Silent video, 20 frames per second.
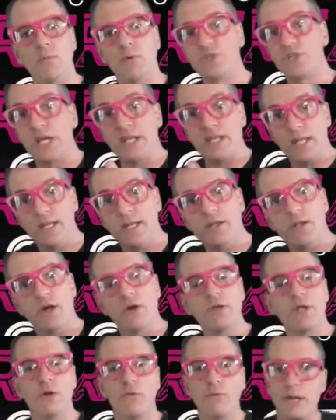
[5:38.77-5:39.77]
which I didn't
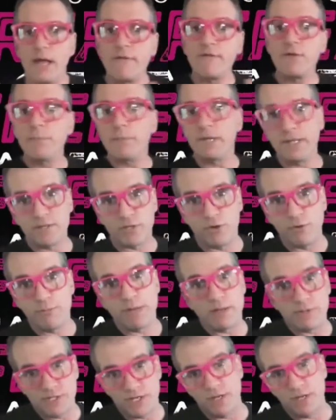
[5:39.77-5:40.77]
know. You know, when everybody told
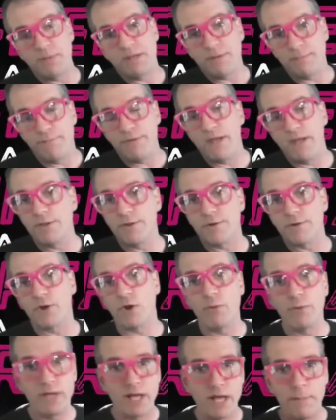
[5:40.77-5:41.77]
me I was going to be a failure
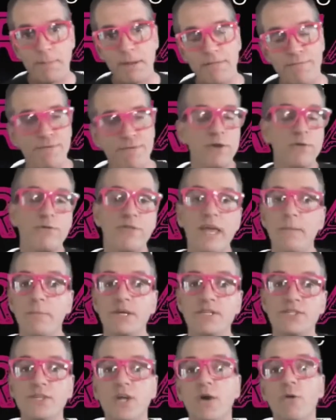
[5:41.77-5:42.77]
growing up, I figured they
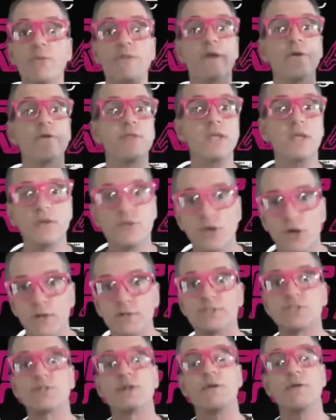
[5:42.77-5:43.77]
must know. They're the
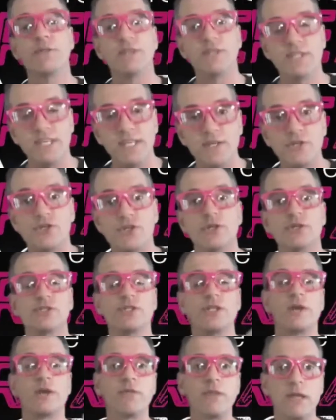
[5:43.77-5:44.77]
adults, they're the
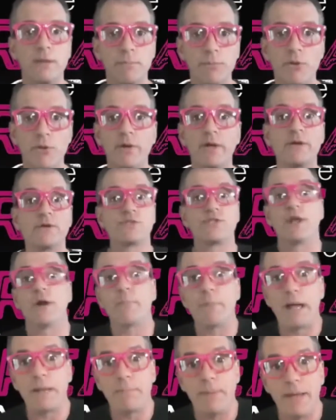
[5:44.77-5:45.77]
teachers, they're the employers,
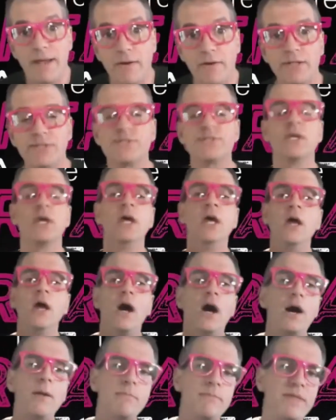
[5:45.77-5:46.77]
they're my parents.
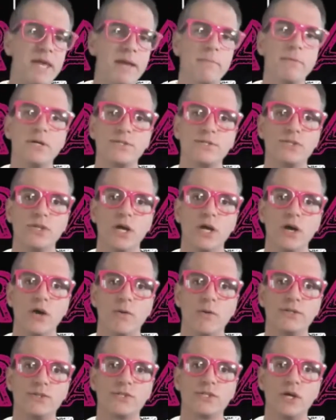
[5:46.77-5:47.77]
They must
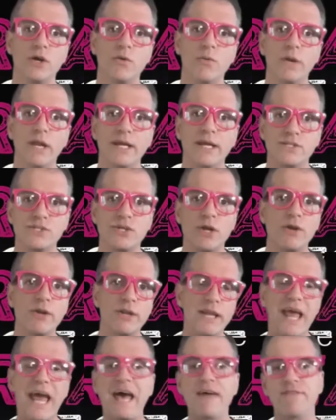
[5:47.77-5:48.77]
know. And so when I
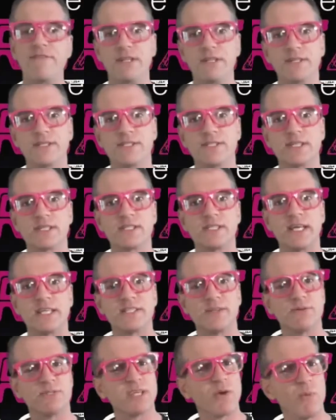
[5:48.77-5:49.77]
started having this
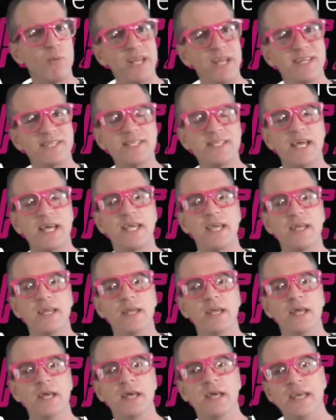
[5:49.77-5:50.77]
success, I was like, wait a second.
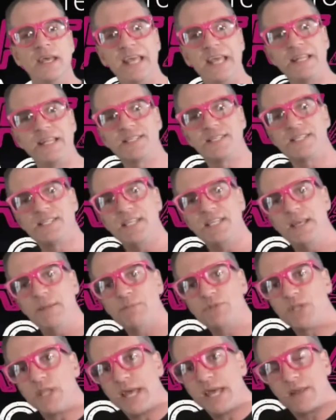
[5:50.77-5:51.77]
It
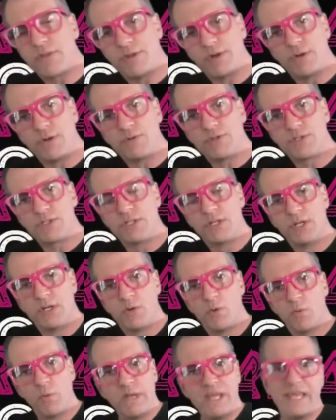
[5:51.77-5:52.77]
seems like those
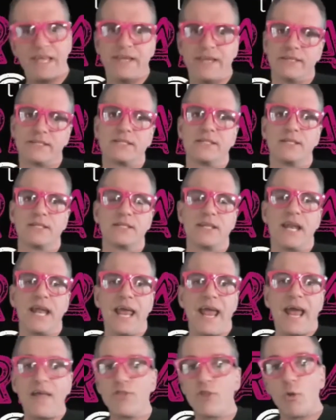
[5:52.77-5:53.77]
weaknesses that
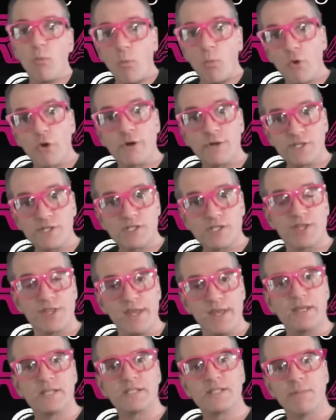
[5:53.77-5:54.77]
I had, the worst
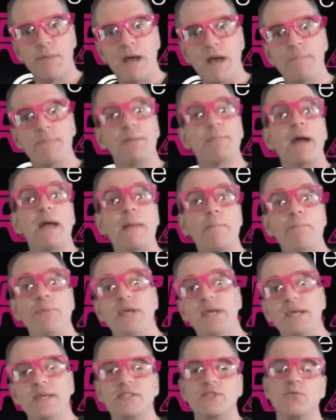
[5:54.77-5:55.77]
things about me, my
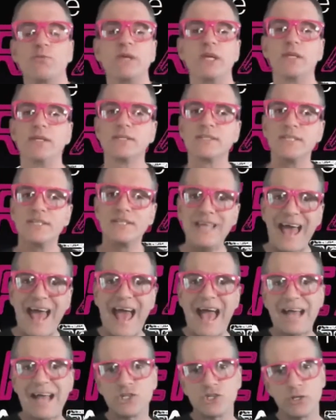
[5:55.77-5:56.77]
biggest weaknesses
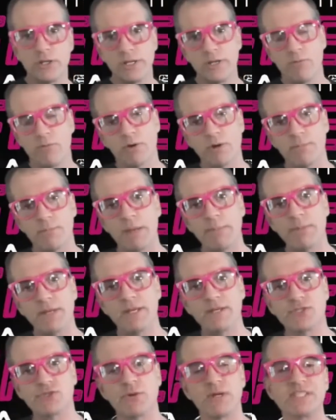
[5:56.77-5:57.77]
actually were my
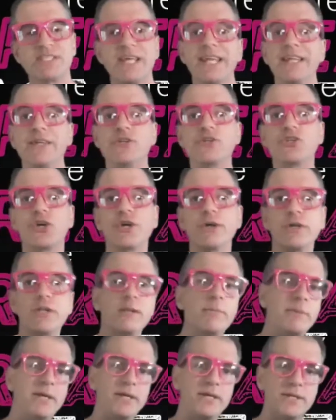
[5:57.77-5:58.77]
biggest strengths. I didn't turn
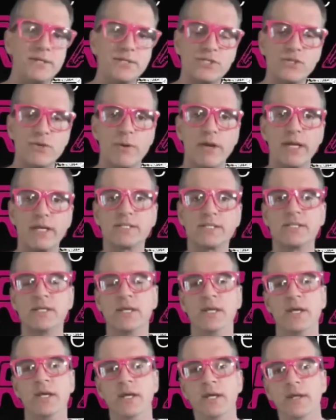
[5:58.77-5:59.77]
them into strengths.
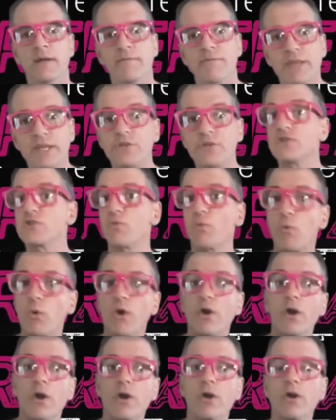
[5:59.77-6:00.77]
They just
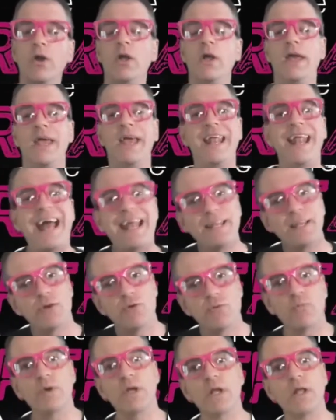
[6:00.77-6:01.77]
were. And I
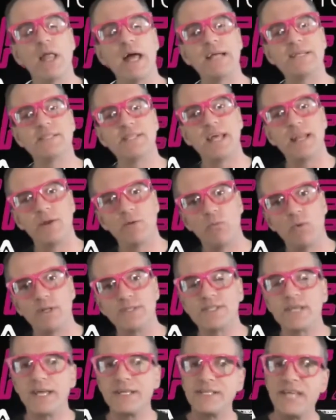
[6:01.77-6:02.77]
didn't realize that. And
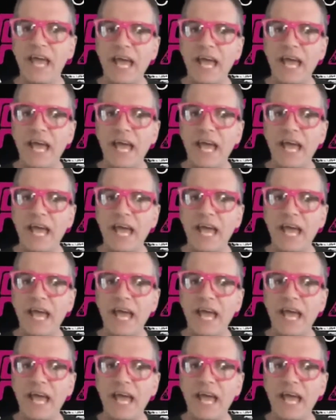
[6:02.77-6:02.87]
once I